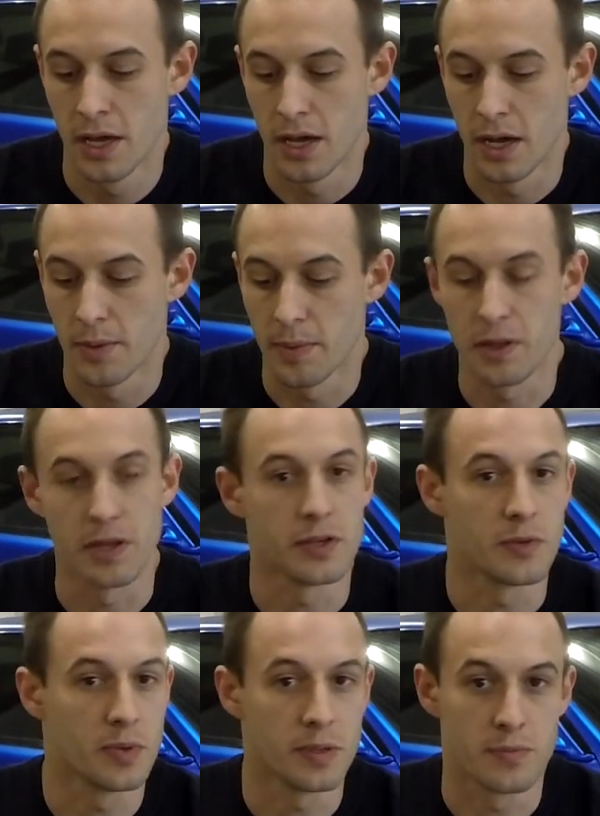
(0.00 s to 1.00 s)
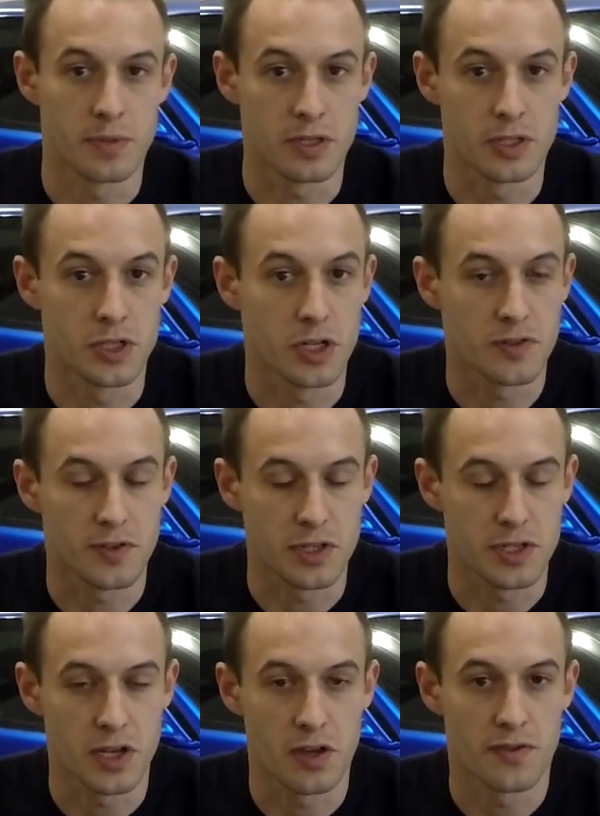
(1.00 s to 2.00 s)
I'll let you be the judge for
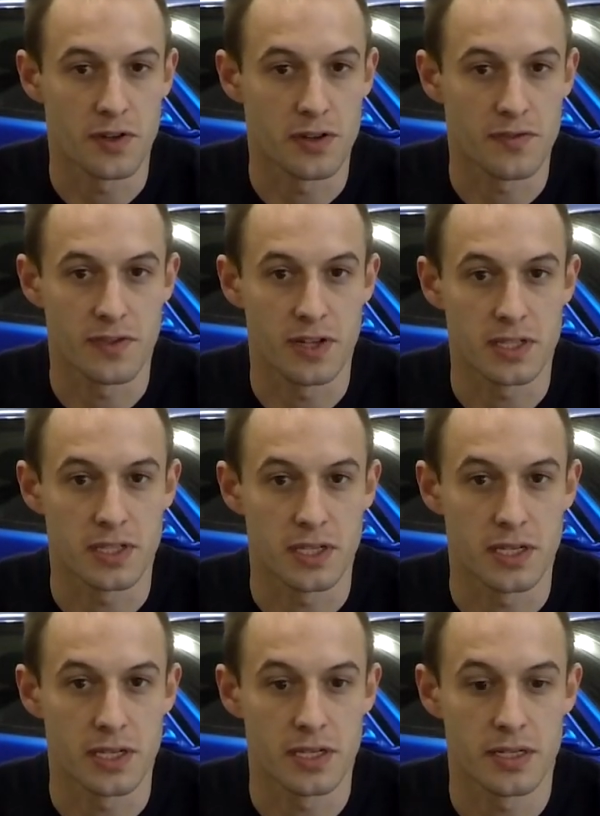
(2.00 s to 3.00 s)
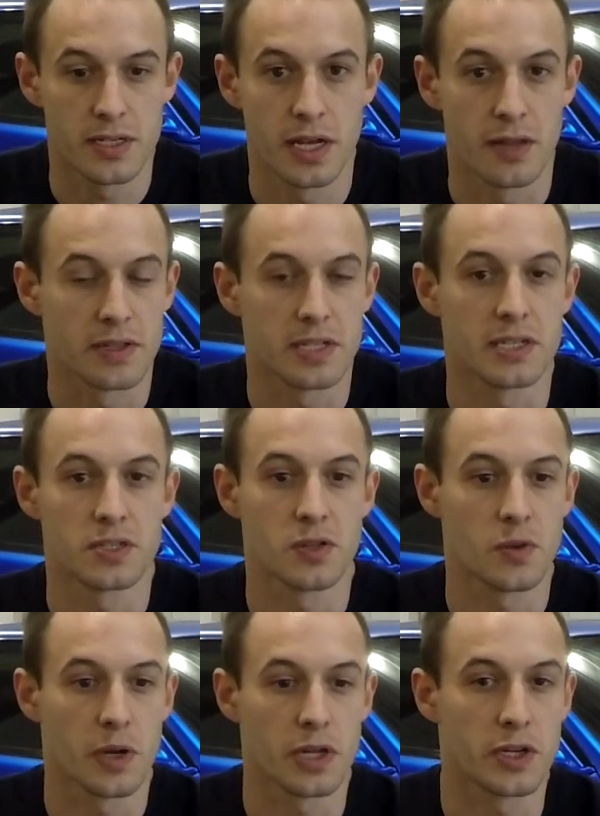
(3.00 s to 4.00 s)
yourself on if that's LEDs are
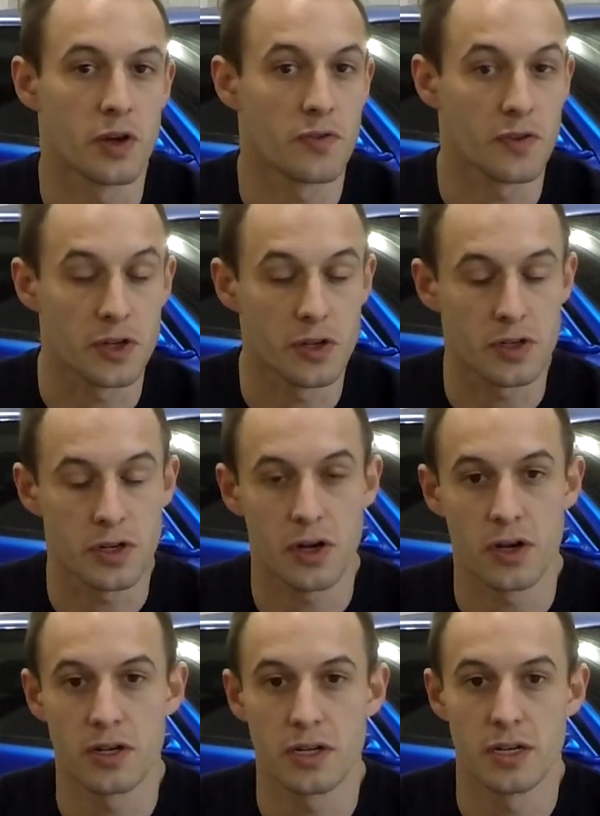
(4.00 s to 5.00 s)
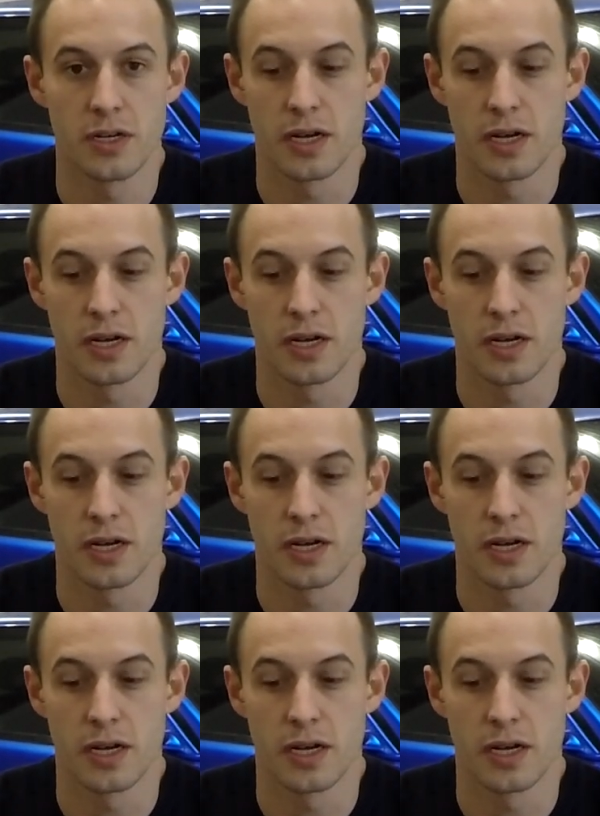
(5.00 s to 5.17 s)
the way to go for your car.